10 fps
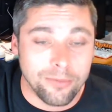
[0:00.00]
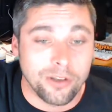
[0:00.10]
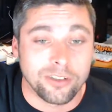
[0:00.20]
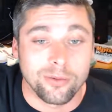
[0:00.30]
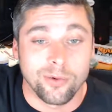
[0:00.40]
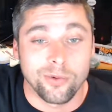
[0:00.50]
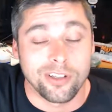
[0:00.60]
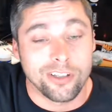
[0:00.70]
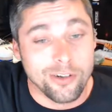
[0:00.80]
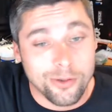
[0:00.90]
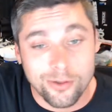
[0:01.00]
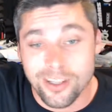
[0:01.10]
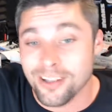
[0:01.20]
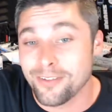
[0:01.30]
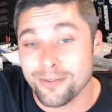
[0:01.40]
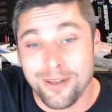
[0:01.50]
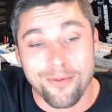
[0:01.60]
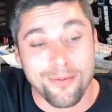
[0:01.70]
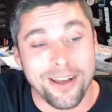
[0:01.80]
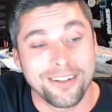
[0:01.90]
Most of them are really cool. They live on top of
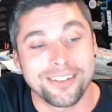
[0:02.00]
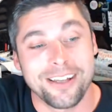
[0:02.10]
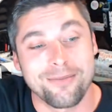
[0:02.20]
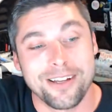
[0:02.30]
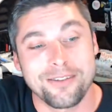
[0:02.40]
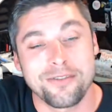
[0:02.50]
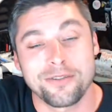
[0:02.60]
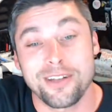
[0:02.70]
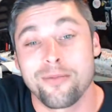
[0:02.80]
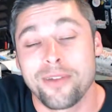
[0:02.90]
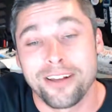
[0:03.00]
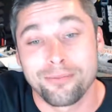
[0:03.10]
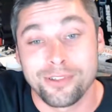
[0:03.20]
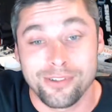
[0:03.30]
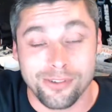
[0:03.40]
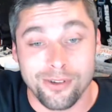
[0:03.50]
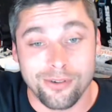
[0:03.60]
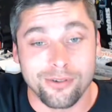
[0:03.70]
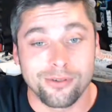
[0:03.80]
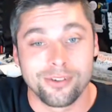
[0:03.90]
a mountain. It's like, man, you live on top of a mountain, but you're so
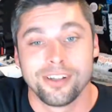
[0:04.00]
cool.